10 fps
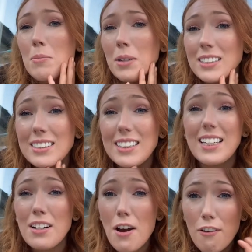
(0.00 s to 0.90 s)
My
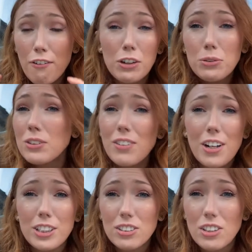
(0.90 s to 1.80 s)
skin feels
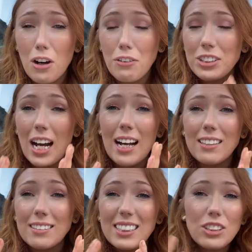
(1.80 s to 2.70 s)
very soft,
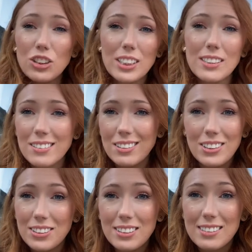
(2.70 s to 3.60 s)
and it just
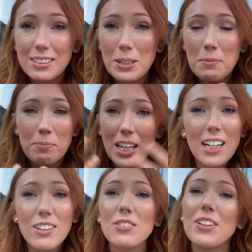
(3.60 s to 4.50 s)
looks,
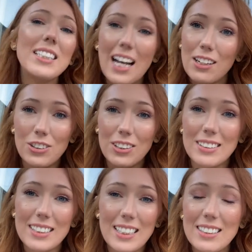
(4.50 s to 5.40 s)
it looks very natural on the skin.